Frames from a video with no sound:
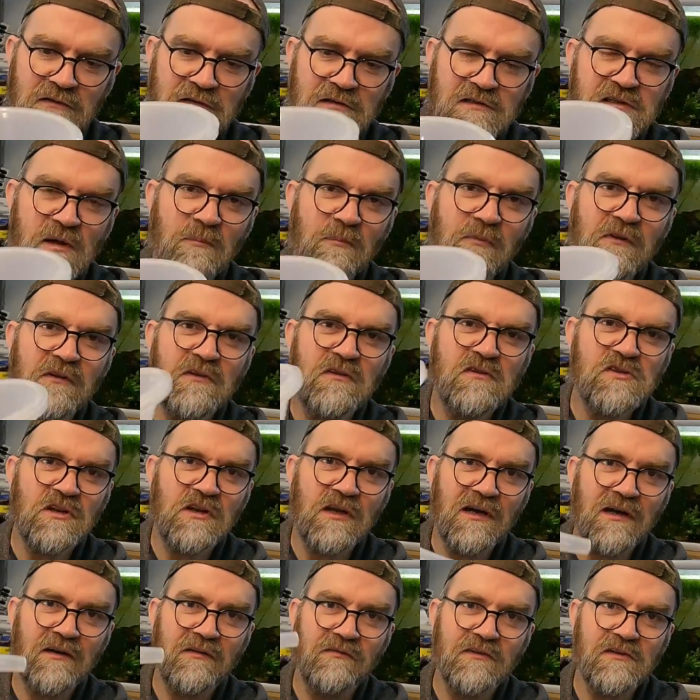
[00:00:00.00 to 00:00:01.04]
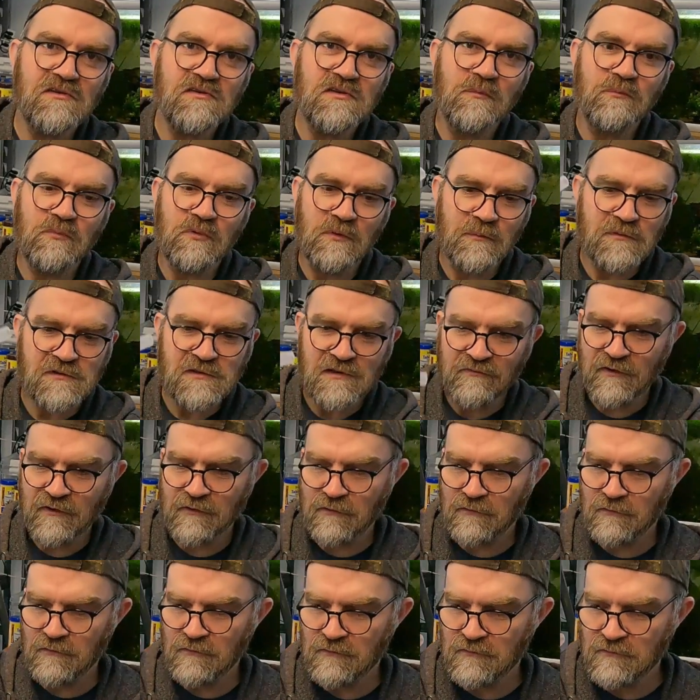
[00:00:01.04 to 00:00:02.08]
Something you should have in the shrimp room is a
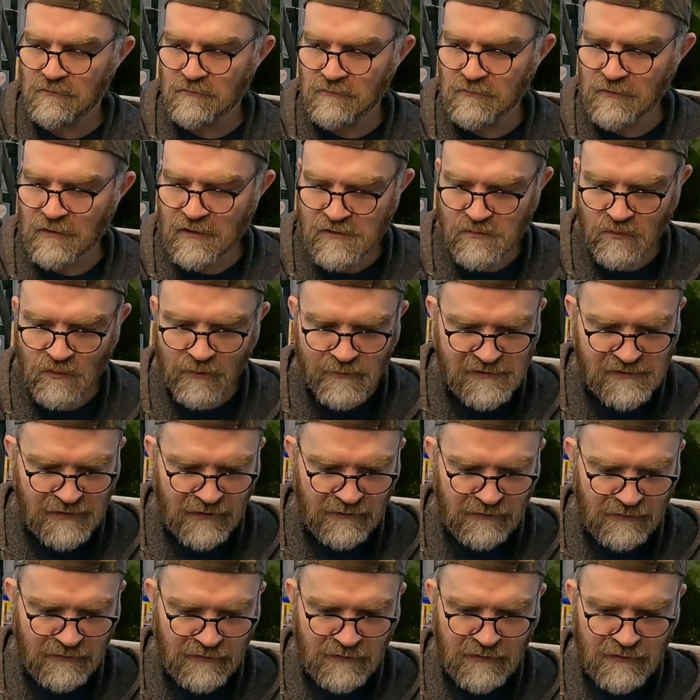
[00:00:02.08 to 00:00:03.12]
funnel. That's what I'm saying.